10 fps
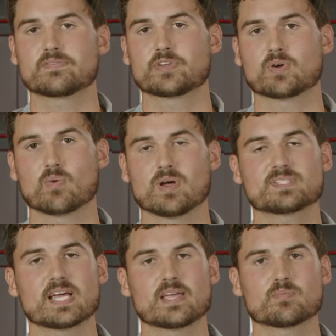through our
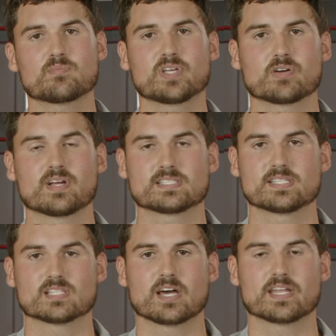website,
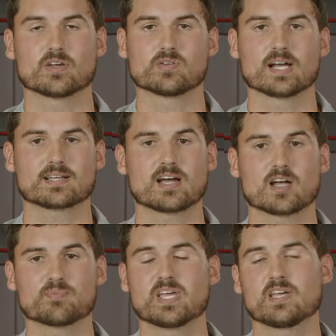
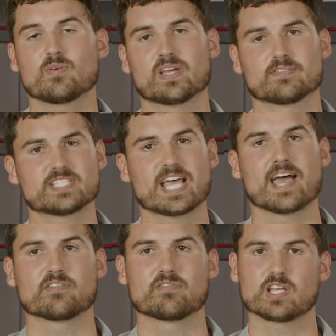pureresonanceaudio.com. We have a chat
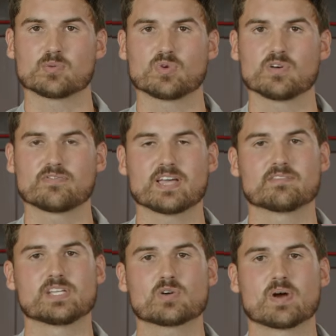available if you have any
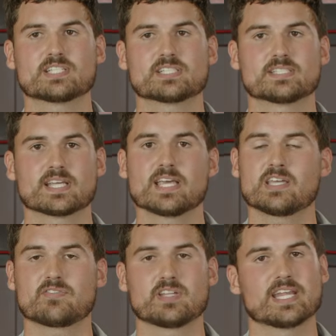questions. If
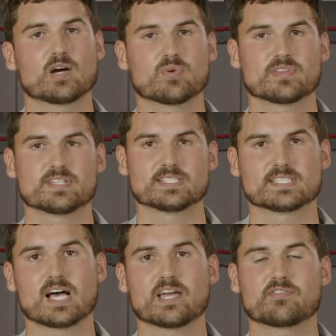you need help with the
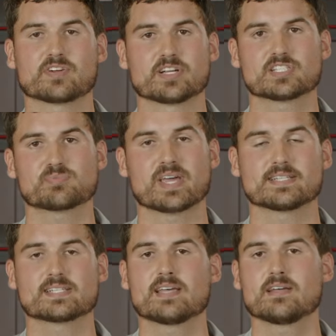design for your space,
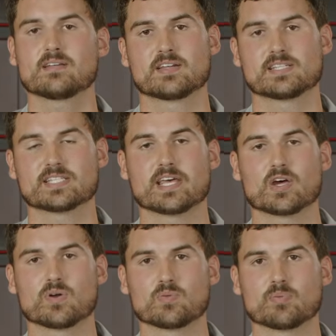let us know
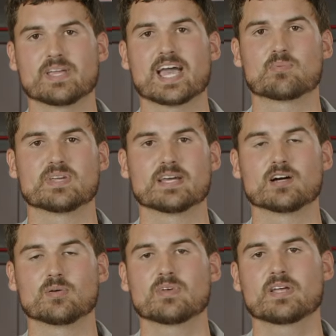and we'll be happy to
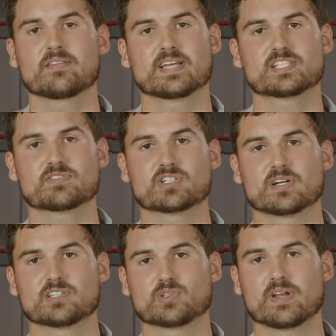help. Thanks for
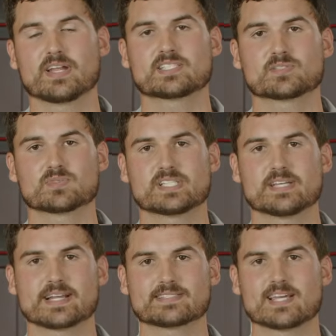joining us, and we'll see you
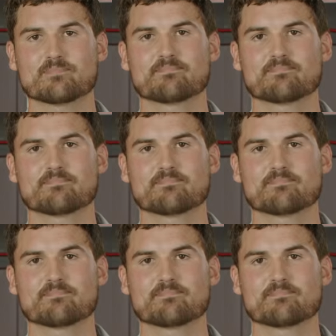next time.